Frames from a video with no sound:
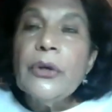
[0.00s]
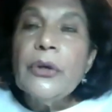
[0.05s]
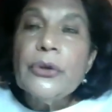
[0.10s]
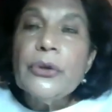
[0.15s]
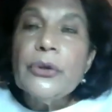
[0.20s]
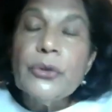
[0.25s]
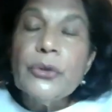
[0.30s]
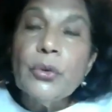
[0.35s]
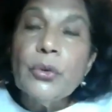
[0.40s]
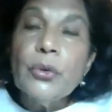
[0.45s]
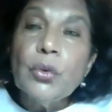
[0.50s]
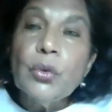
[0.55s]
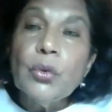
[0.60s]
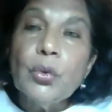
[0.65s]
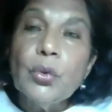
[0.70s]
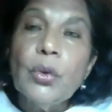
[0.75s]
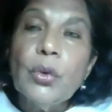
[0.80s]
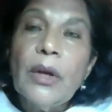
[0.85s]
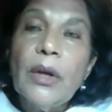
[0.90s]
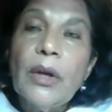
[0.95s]

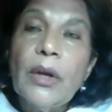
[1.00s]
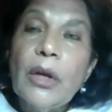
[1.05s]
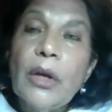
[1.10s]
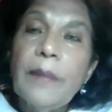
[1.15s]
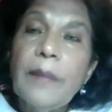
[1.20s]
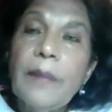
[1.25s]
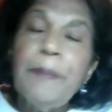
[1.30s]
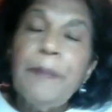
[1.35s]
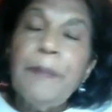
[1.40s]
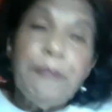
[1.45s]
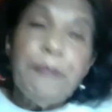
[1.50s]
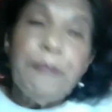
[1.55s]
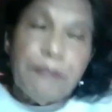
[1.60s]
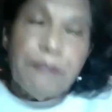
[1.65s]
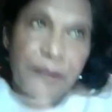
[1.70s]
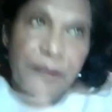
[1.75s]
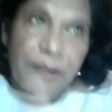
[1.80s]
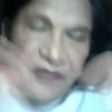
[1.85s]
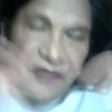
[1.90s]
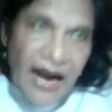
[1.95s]
to
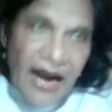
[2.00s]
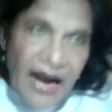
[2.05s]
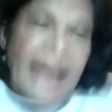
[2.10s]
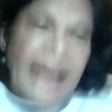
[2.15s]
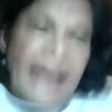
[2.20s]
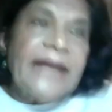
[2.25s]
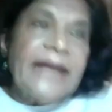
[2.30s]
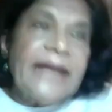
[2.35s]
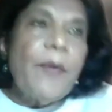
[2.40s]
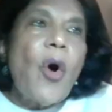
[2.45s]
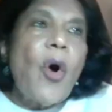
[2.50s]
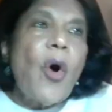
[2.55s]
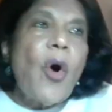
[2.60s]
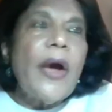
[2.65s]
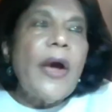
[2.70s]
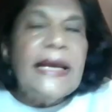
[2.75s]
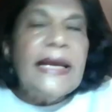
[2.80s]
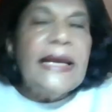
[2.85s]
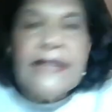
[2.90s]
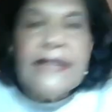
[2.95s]
provide a
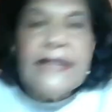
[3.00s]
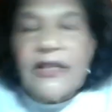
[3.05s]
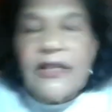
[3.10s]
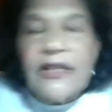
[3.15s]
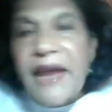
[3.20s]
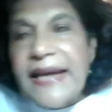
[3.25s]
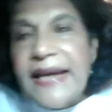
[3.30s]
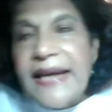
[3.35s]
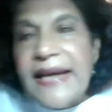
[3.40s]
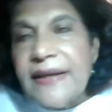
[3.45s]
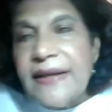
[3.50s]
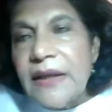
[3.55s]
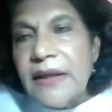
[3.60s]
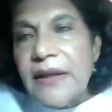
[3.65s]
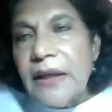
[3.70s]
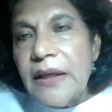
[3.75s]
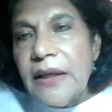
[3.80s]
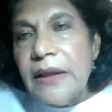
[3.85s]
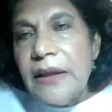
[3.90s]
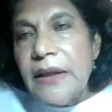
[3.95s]
more
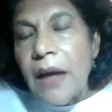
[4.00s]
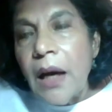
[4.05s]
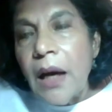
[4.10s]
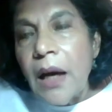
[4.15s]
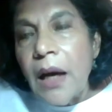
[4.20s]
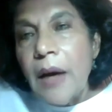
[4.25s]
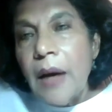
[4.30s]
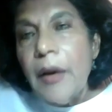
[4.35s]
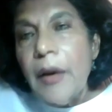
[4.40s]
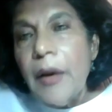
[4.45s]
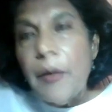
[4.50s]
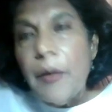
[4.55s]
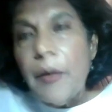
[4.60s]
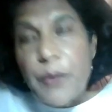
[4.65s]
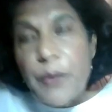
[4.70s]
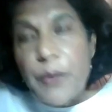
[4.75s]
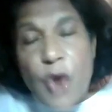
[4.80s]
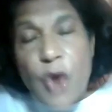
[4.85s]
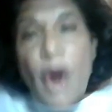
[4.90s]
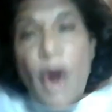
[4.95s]
integrated,
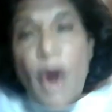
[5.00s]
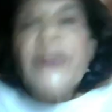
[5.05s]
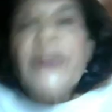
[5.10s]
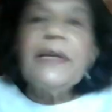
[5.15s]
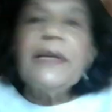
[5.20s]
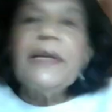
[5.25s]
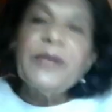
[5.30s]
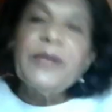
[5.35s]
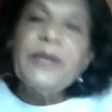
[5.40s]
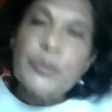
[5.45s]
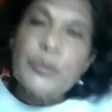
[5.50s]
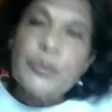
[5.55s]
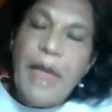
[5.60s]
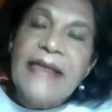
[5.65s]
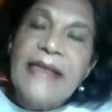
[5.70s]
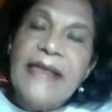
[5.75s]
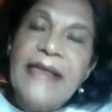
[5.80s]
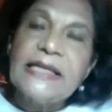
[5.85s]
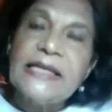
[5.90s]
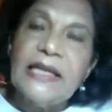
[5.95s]
broader
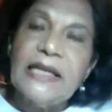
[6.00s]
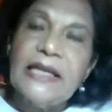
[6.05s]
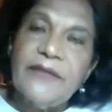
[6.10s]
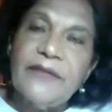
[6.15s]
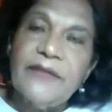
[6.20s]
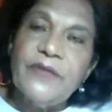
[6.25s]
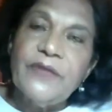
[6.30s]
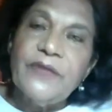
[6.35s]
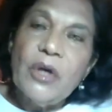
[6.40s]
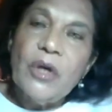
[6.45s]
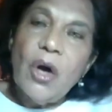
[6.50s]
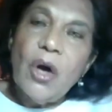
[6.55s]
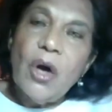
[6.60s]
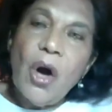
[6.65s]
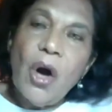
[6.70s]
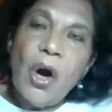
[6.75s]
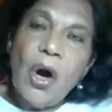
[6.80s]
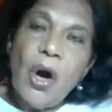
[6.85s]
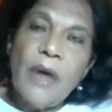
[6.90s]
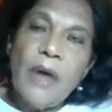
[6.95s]
perspective
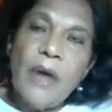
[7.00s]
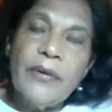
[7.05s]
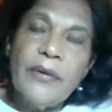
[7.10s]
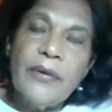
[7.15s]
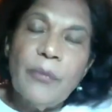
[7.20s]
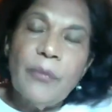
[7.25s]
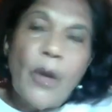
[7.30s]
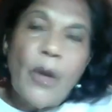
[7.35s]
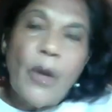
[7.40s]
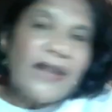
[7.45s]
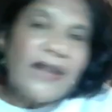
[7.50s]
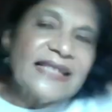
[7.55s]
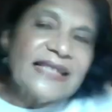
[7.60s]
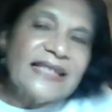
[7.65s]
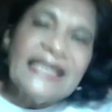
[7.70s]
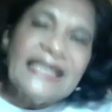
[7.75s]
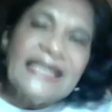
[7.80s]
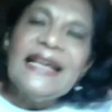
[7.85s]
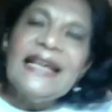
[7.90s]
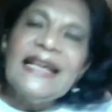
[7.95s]
on what are
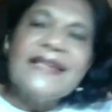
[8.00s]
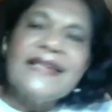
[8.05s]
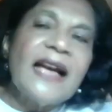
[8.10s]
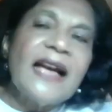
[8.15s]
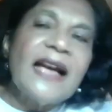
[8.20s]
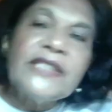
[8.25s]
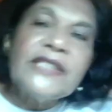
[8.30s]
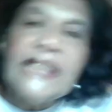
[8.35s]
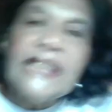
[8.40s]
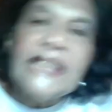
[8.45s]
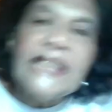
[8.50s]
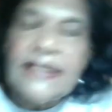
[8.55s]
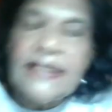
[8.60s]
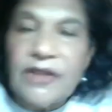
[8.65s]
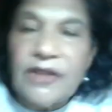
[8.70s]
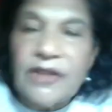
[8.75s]
seen as isolated